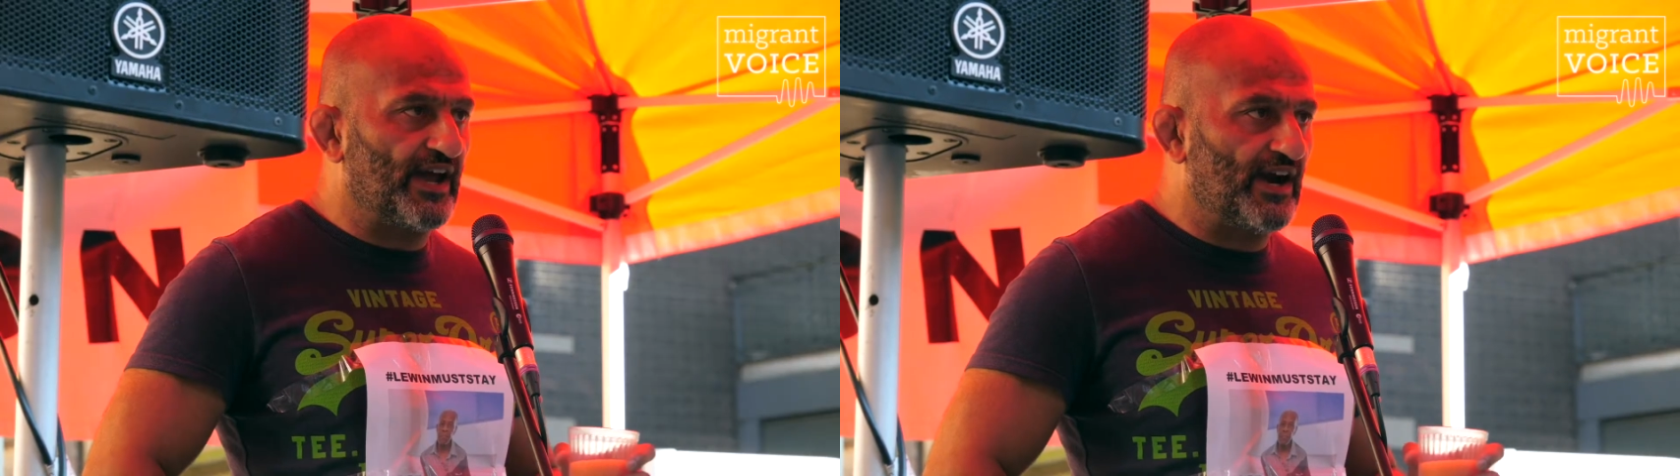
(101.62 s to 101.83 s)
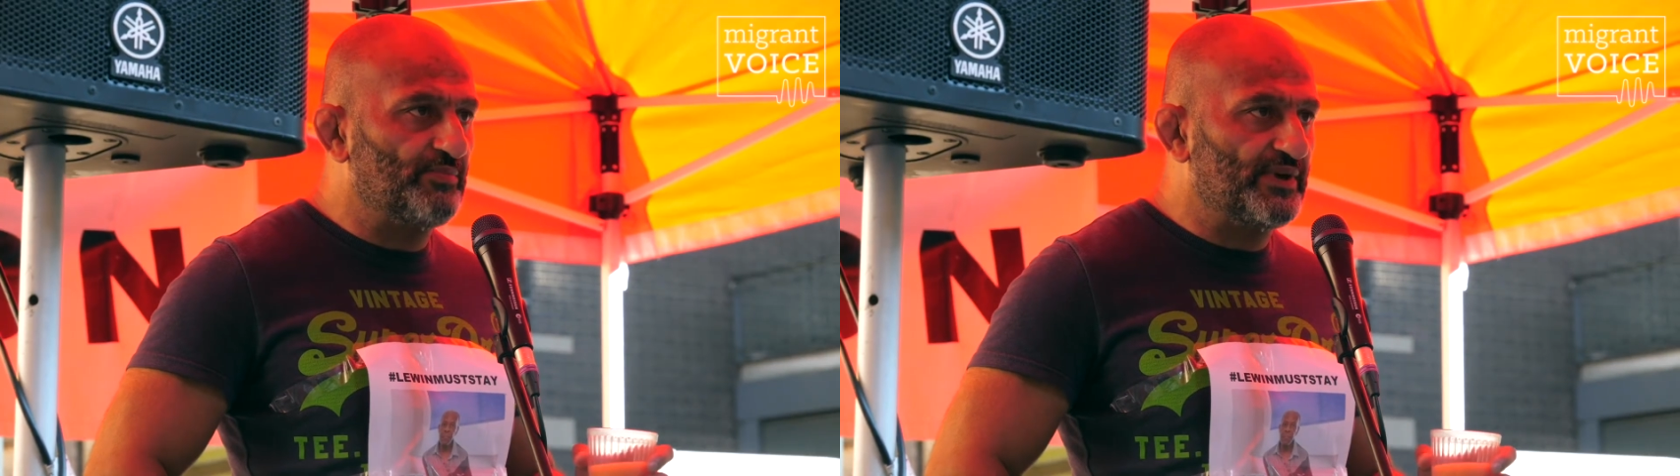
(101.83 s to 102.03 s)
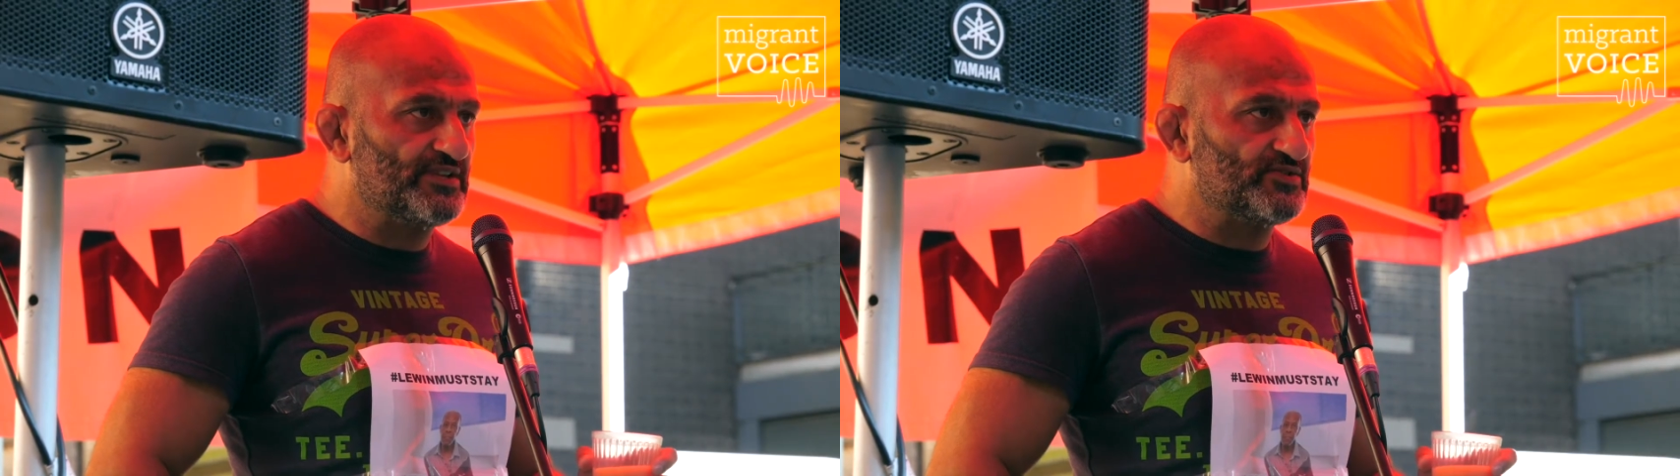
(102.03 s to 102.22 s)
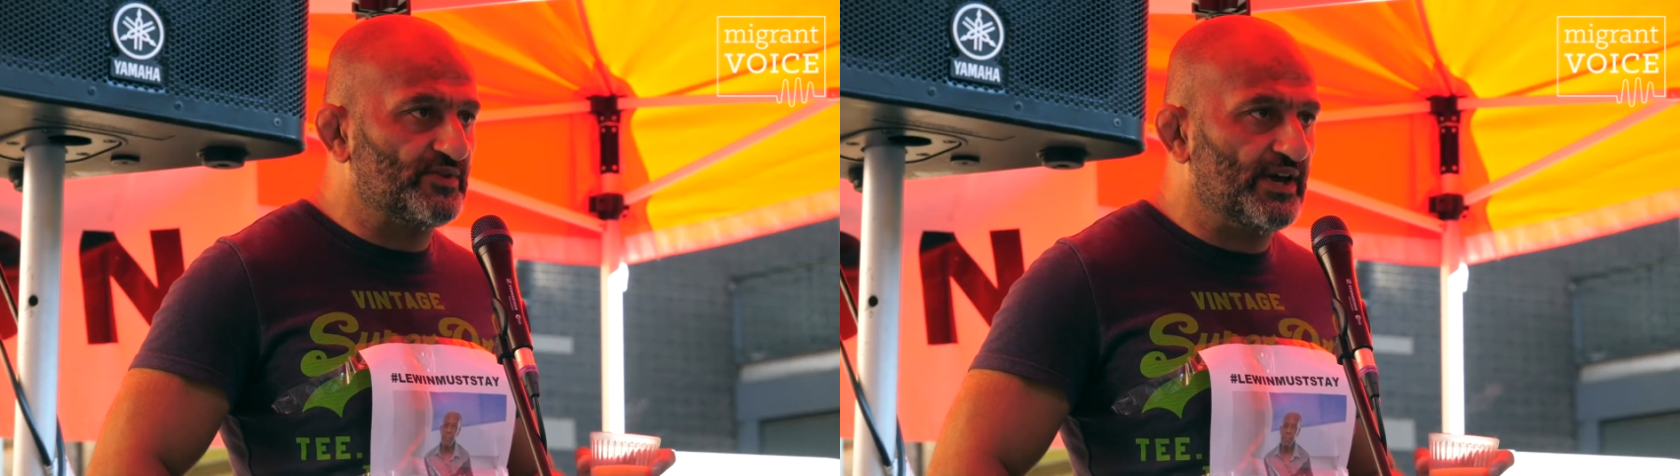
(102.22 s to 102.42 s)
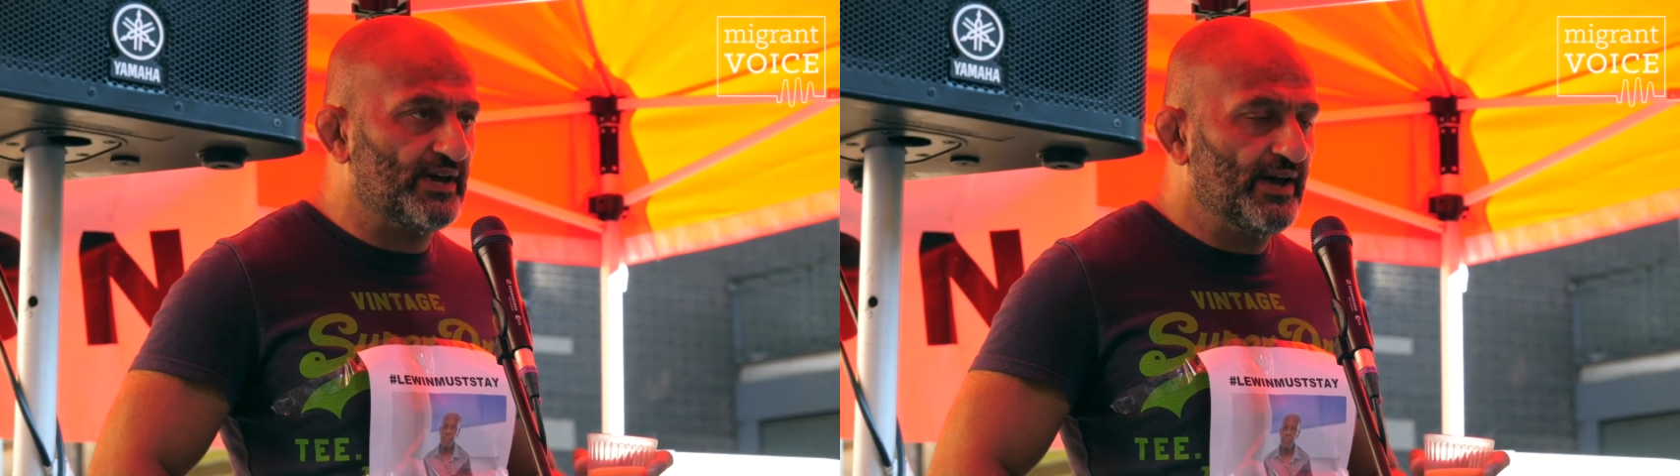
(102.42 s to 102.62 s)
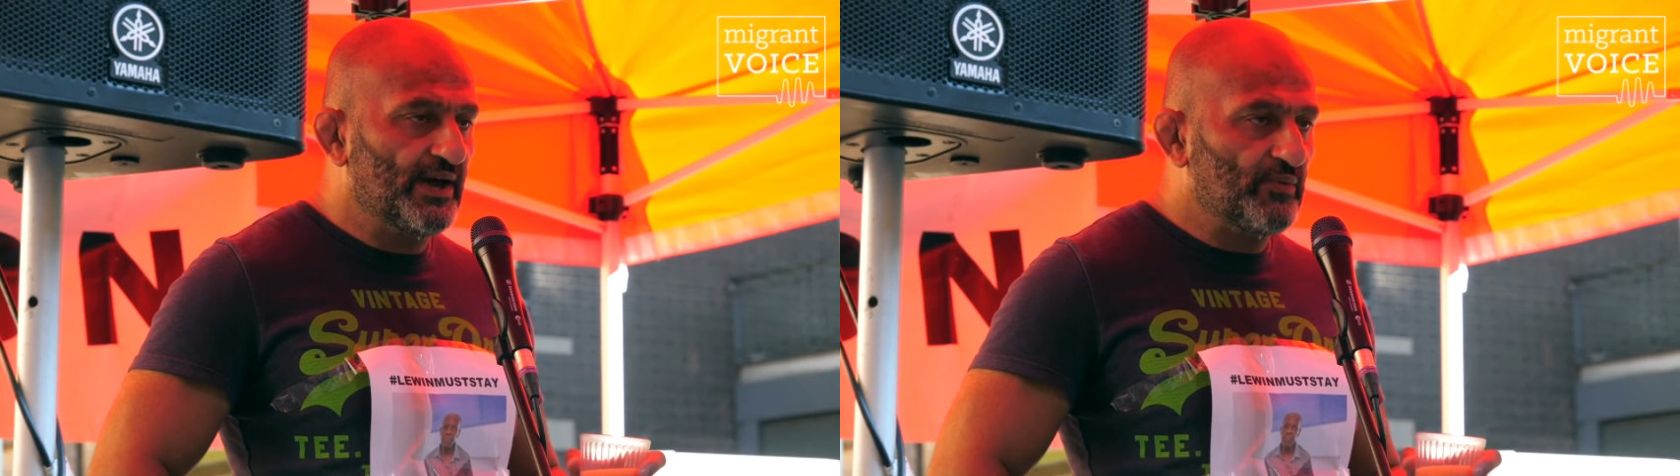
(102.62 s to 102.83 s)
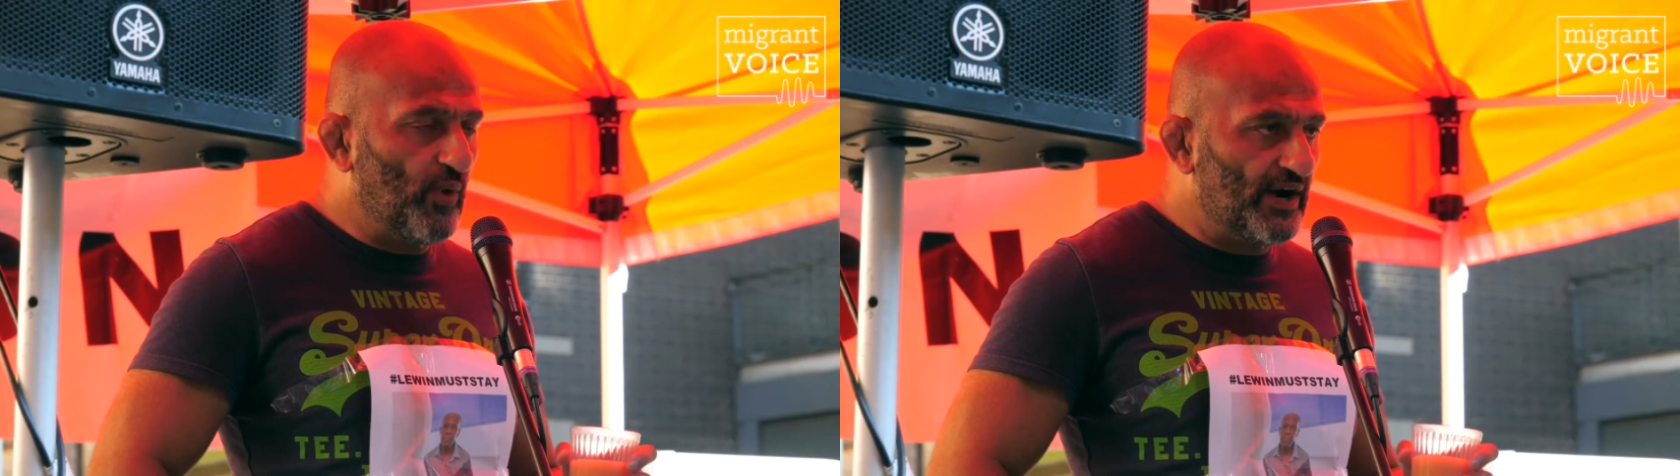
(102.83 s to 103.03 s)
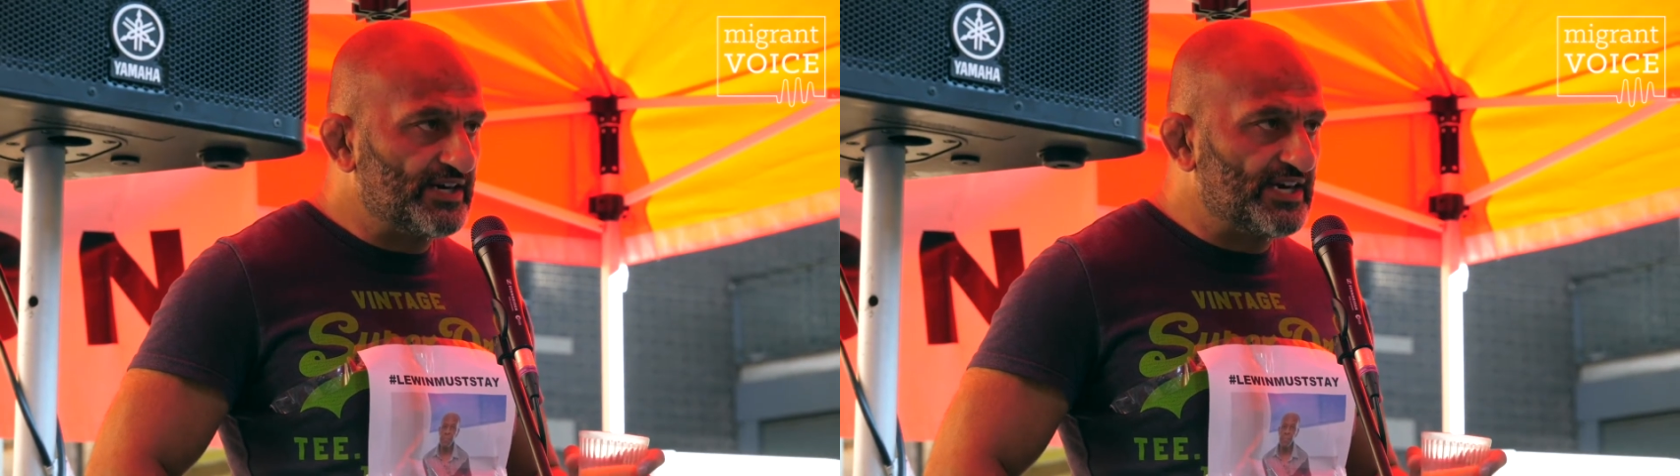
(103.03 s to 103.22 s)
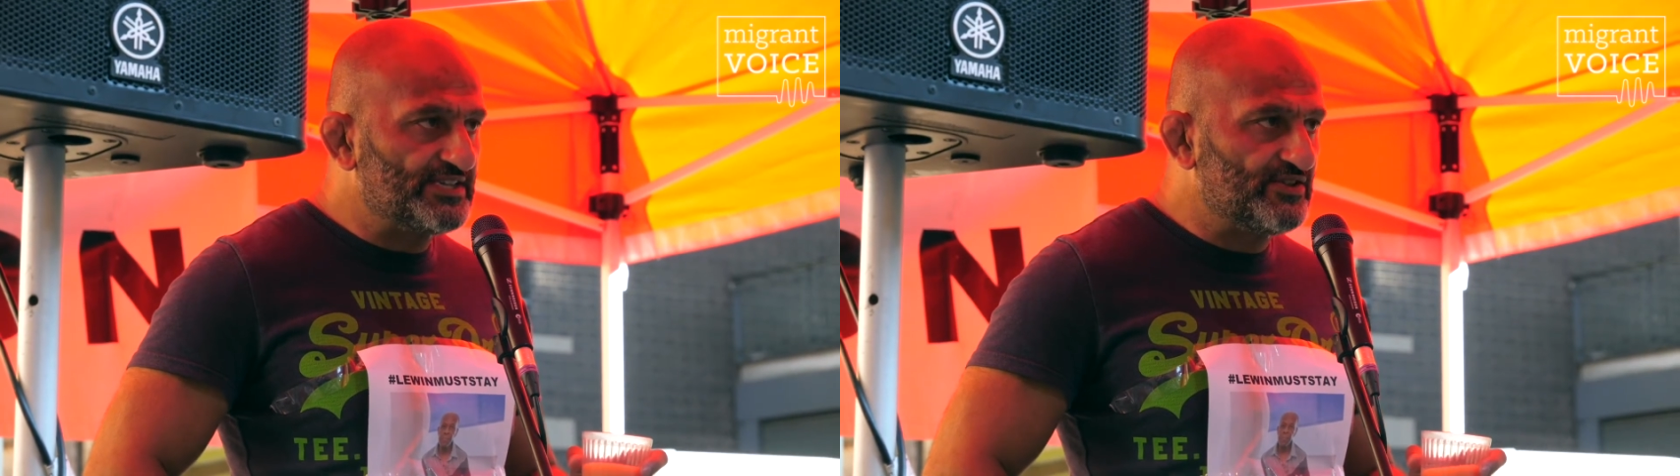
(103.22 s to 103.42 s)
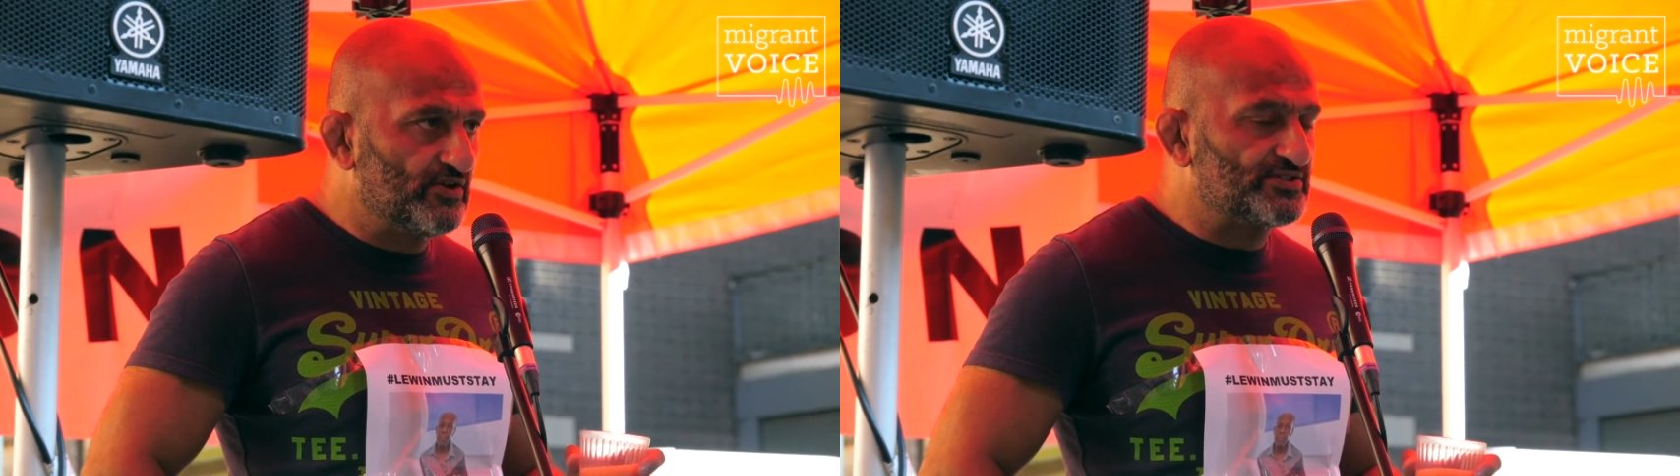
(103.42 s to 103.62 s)
Caribbeans were there. But one
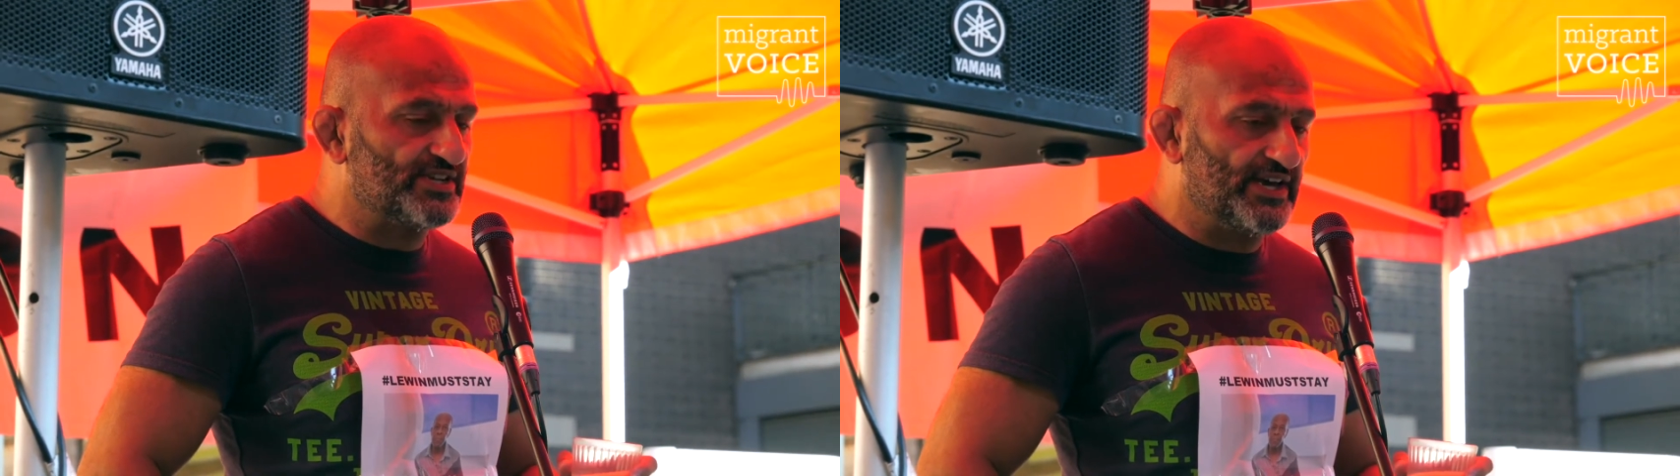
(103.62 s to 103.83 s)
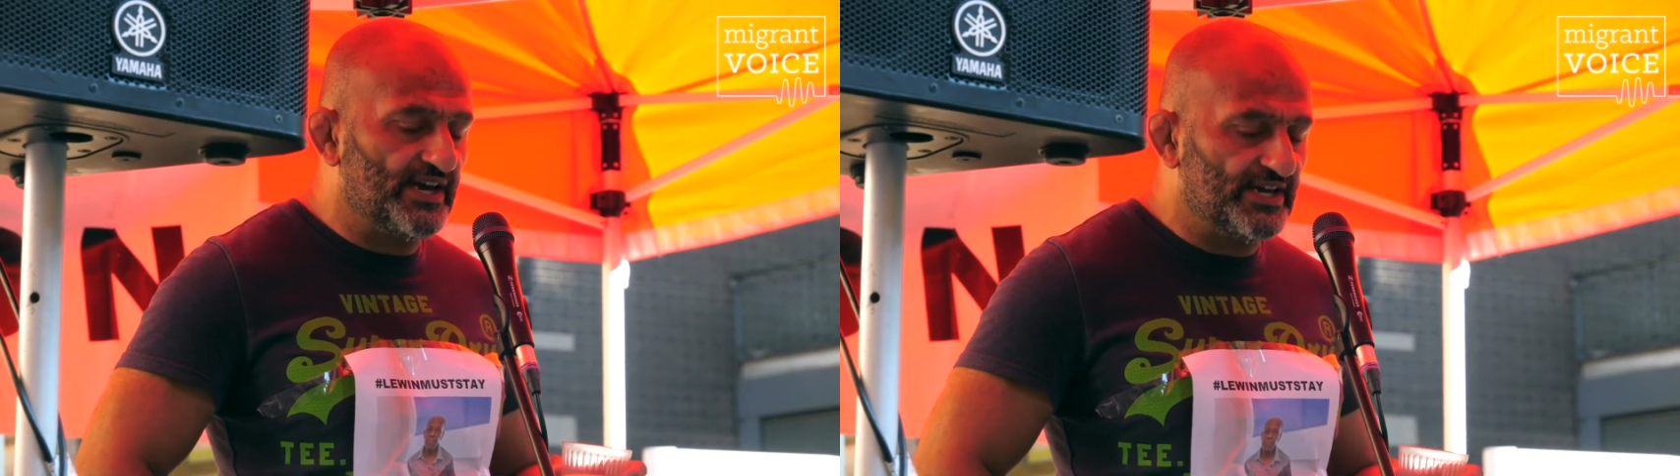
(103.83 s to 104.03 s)
kid looked at it